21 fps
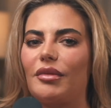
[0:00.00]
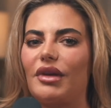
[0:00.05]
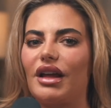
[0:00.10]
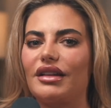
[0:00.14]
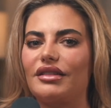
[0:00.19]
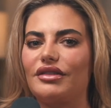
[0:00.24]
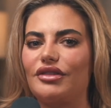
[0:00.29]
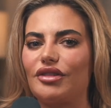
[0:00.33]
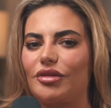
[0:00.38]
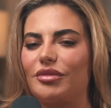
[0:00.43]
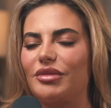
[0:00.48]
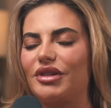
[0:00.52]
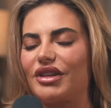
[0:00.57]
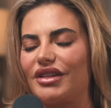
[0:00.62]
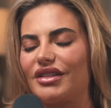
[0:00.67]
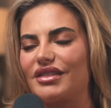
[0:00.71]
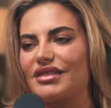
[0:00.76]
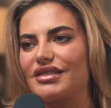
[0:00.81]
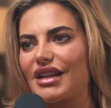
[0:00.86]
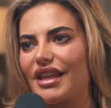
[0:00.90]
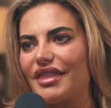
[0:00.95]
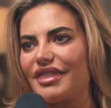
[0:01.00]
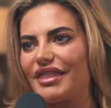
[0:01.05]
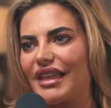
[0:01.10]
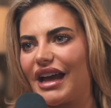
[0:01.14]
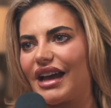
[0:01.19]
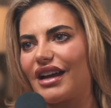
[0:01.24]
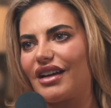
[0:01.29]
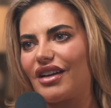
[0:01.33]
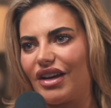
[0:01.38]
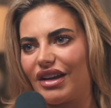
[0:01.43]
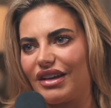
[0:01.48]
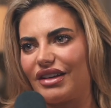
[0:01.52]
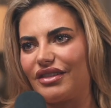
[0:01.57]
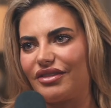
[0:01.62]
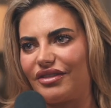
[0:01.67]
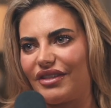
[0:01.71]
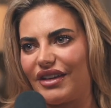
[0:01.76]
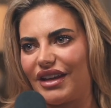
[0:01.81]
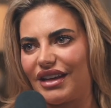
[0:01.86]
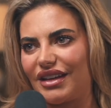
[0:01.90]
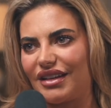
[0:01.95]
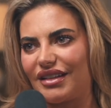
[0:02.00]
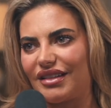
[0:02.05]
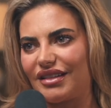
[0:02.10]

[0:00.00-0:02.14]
like dominance, like that kind of thing.